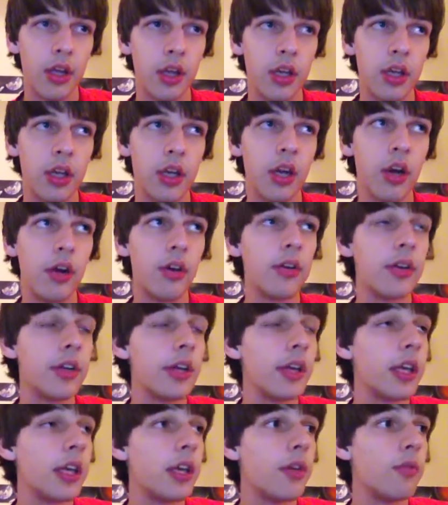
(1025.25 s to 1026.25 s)
you know,
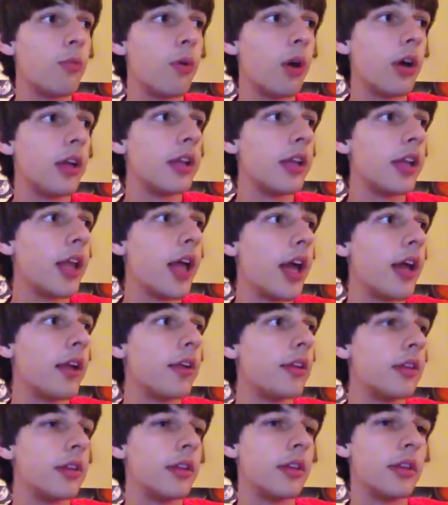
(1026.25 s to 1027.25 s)
he won
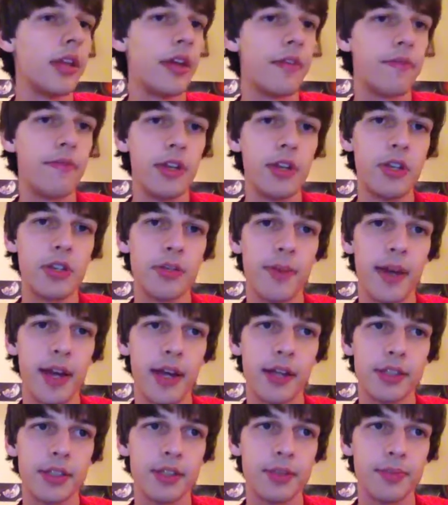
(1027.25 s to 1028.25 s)
that feature
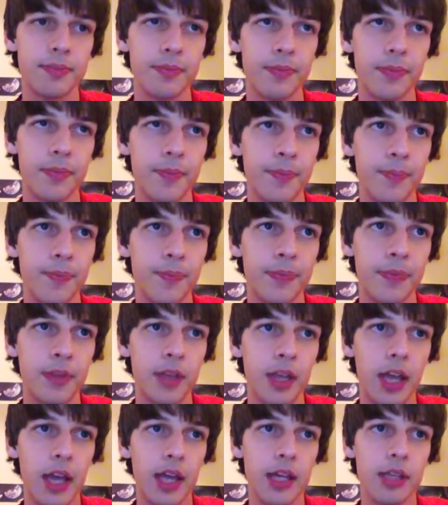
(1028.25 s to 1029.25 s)
match.
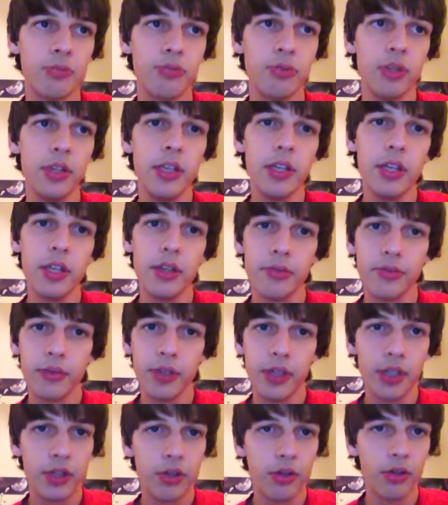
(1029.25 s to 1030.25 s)
And it's
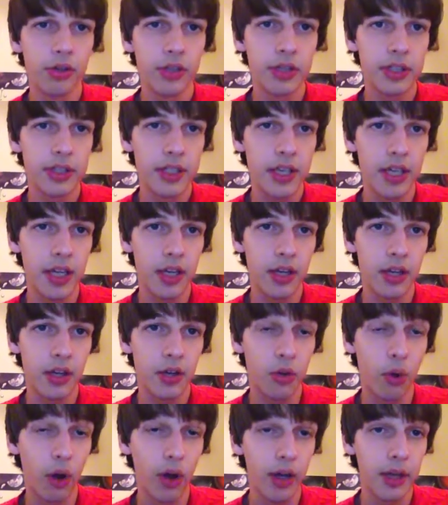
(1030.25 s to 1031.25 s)
really cool to see
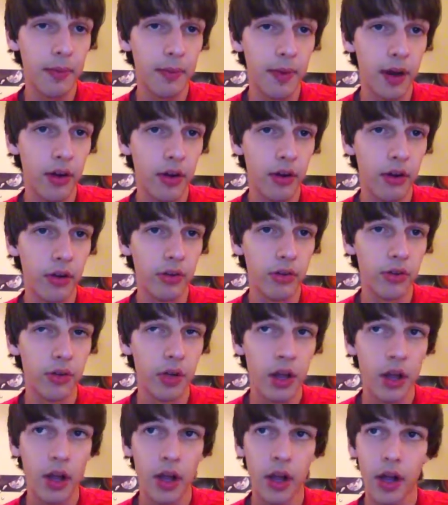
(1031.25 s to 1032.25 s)
Quakimeru
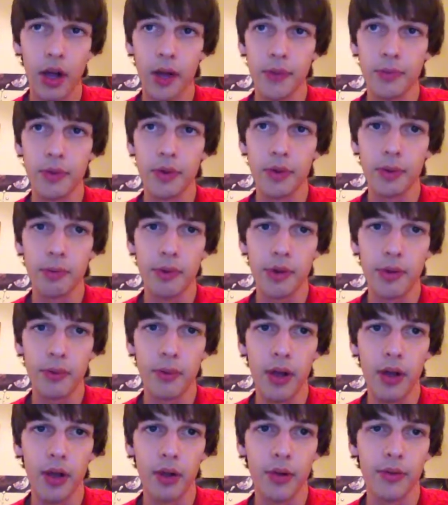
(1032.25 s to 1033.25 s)
doing pretty
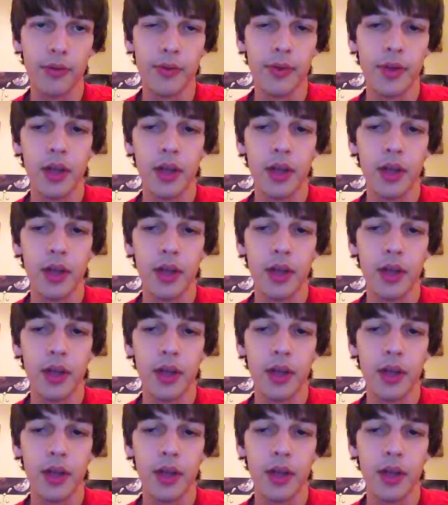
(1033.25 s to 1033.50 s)
well.